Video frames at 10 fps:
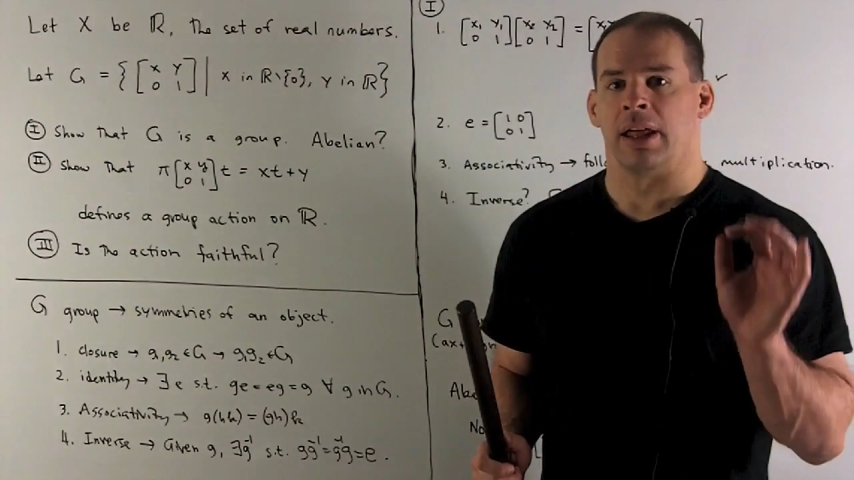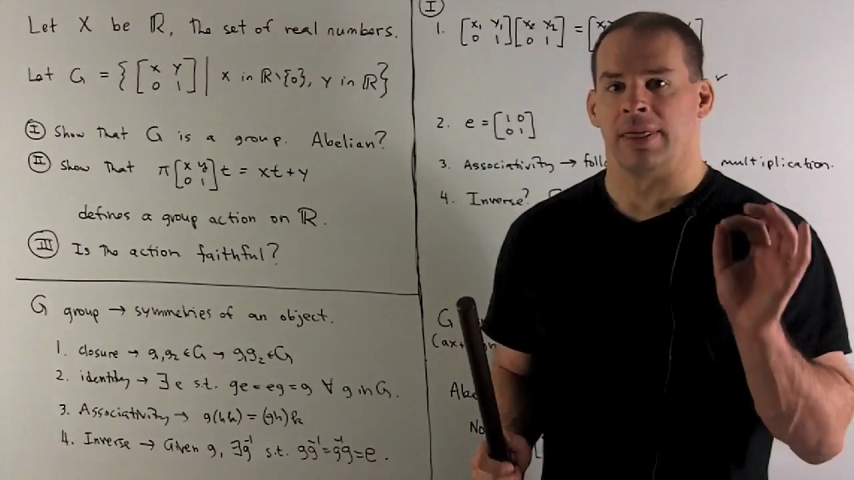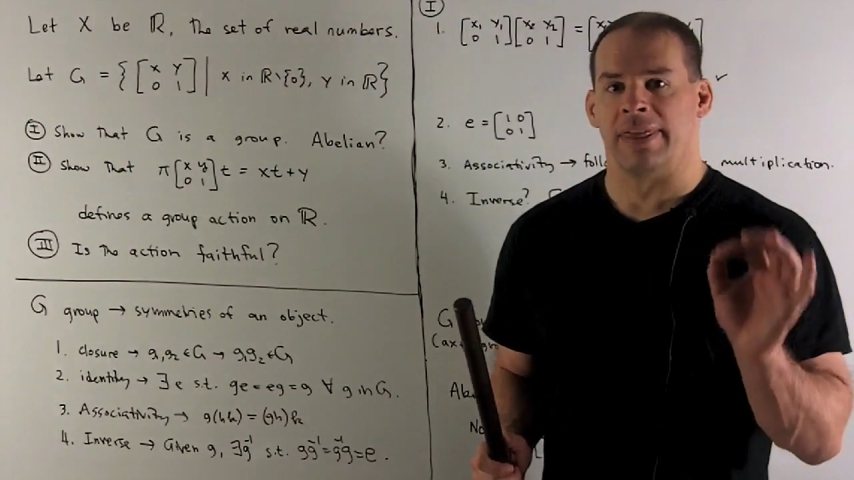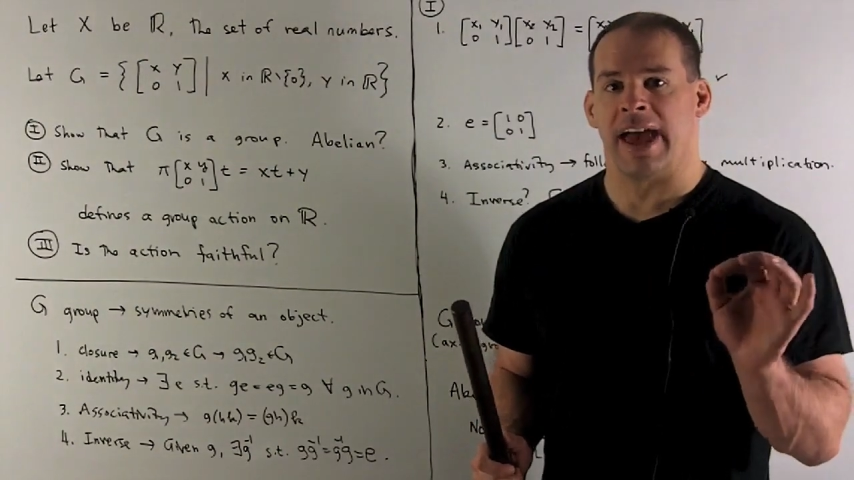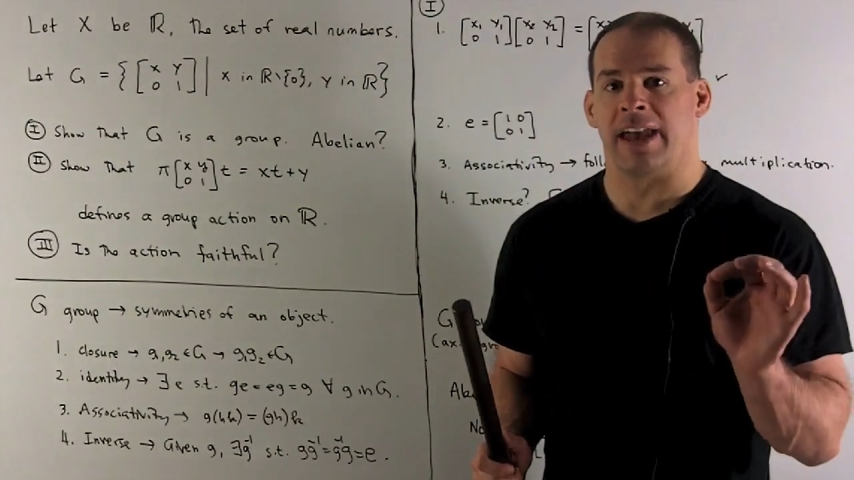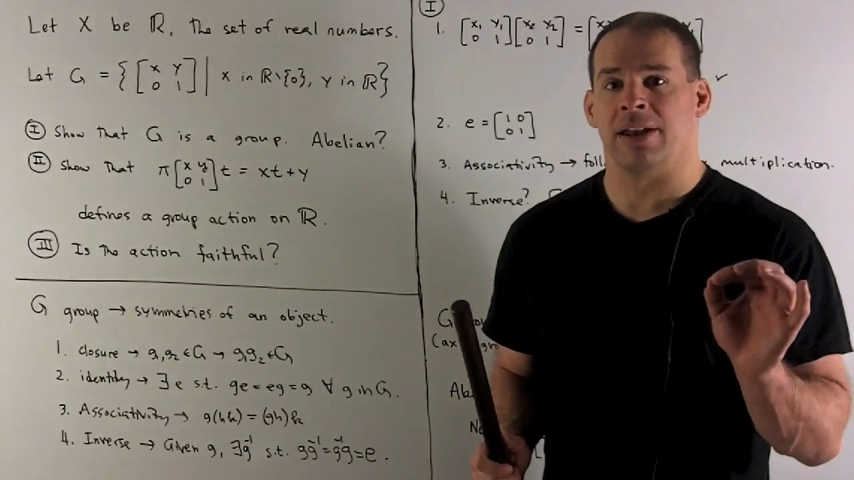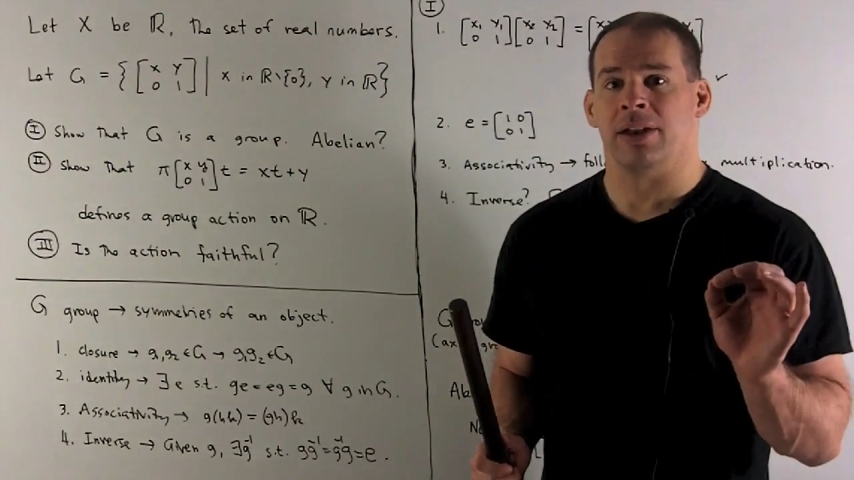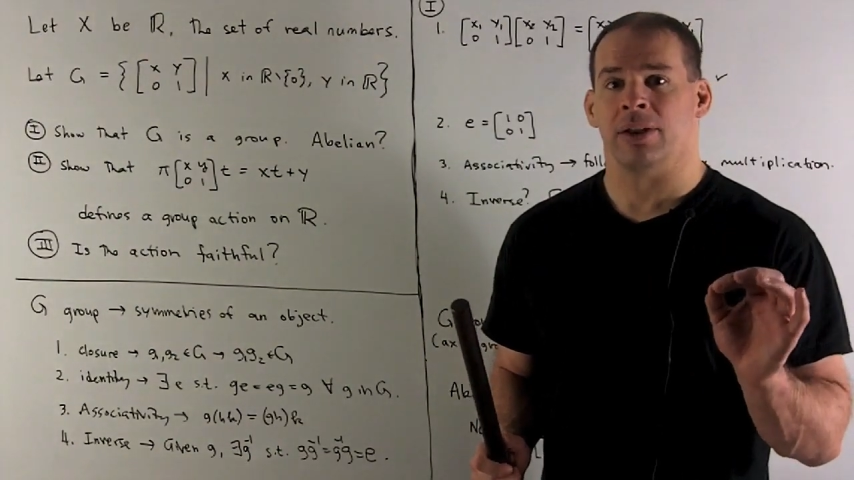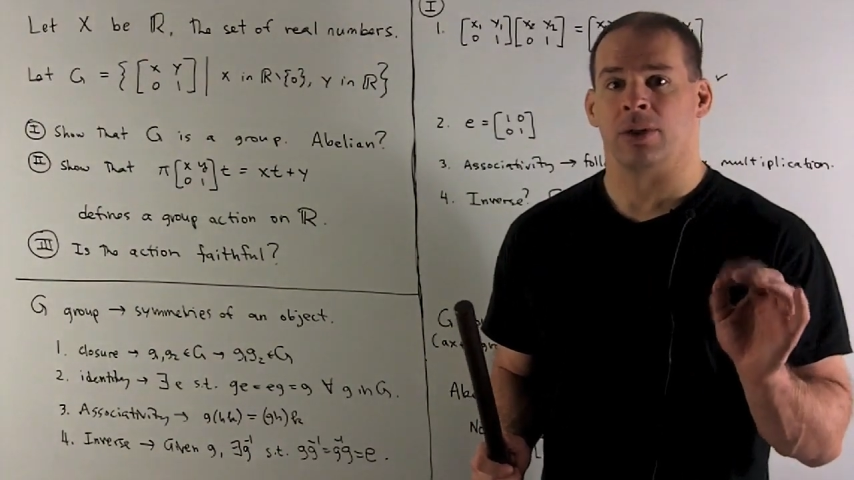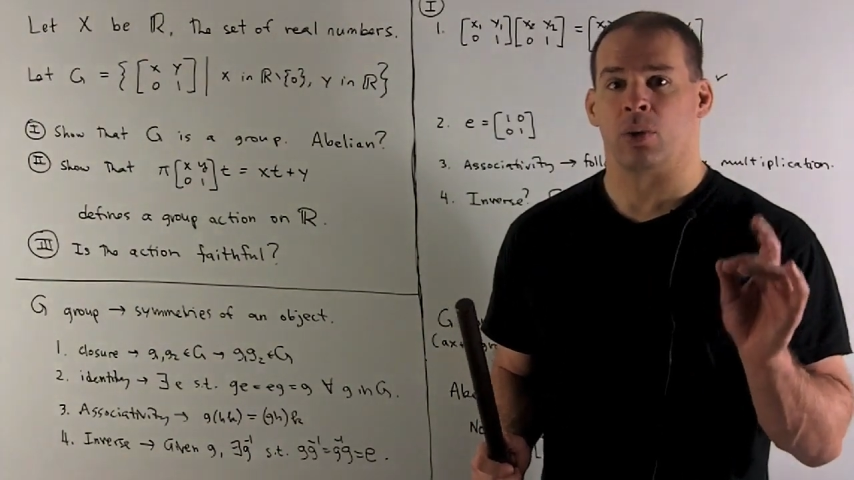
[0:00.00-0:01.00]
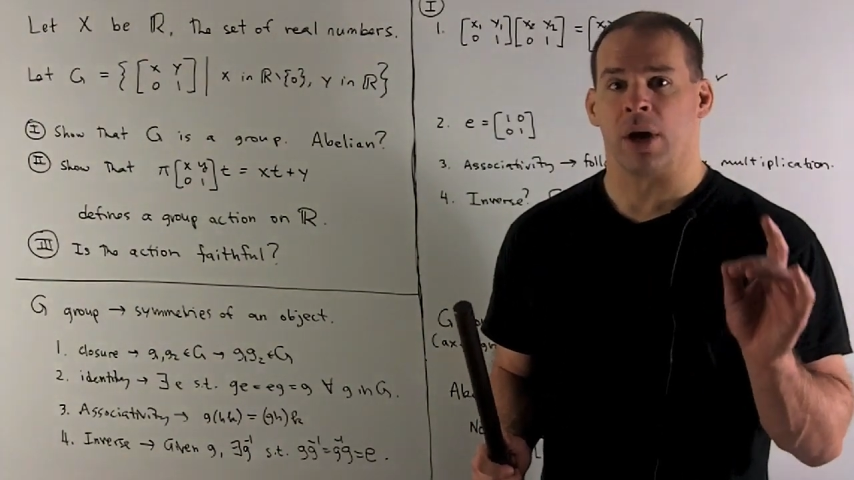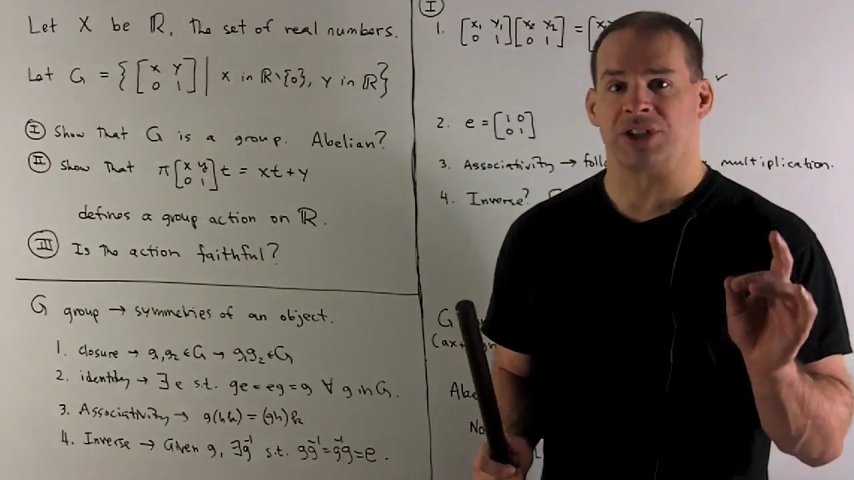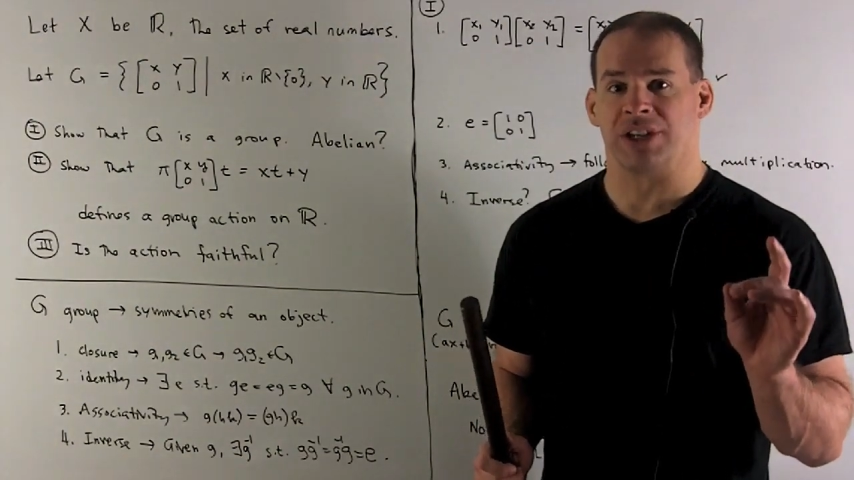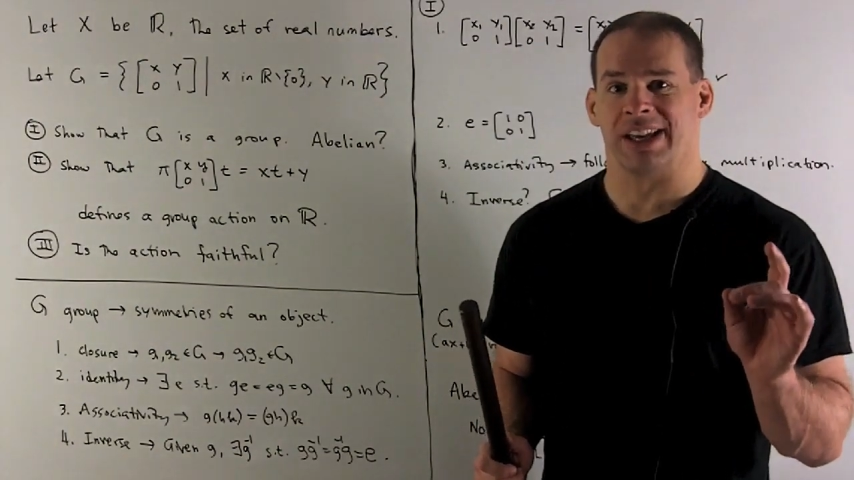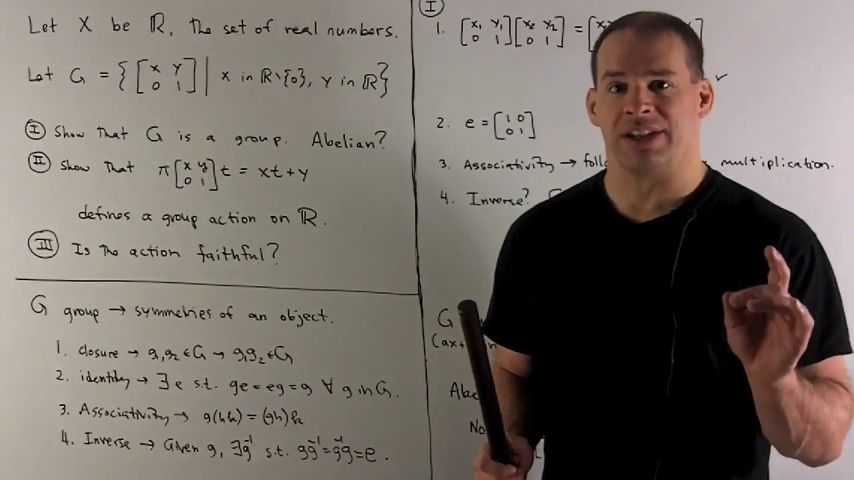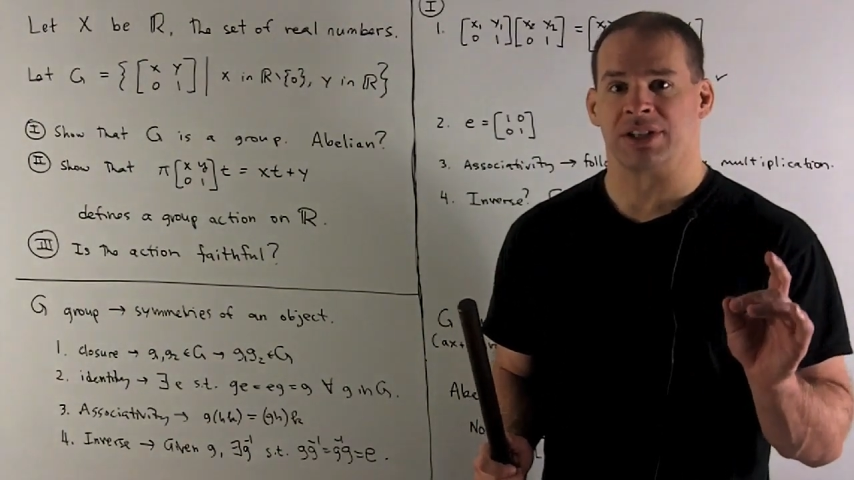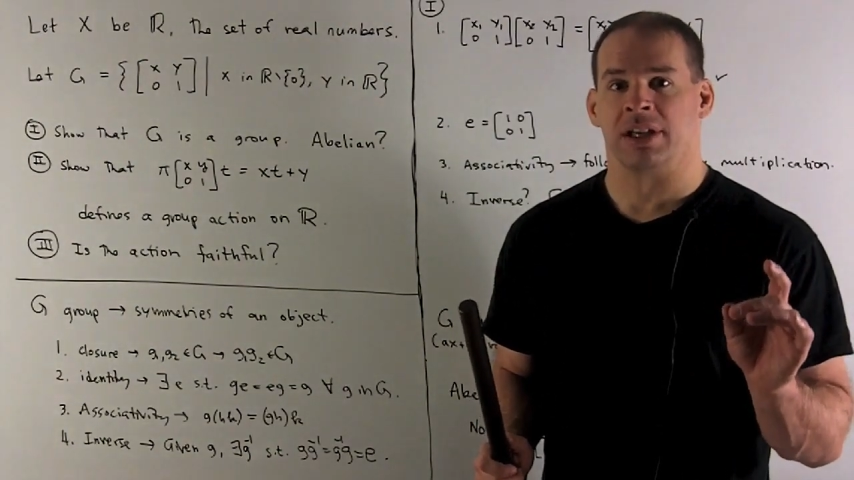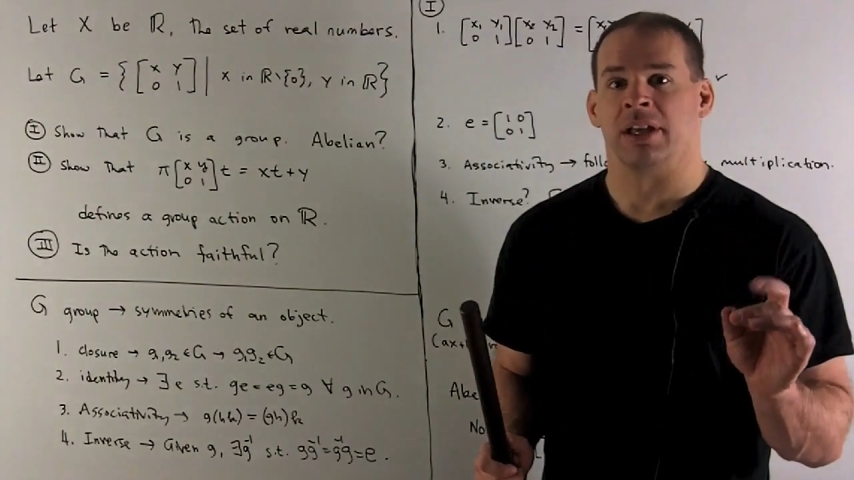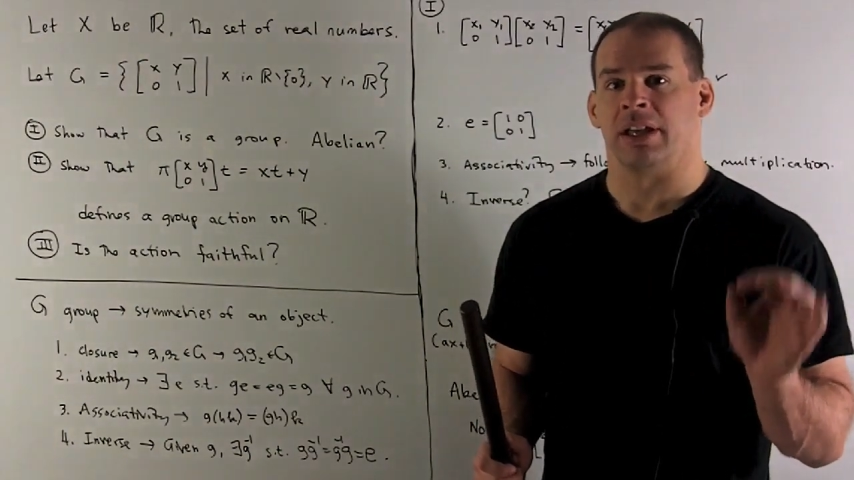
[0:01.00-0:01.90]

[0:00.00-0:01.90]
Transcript: And then the question is,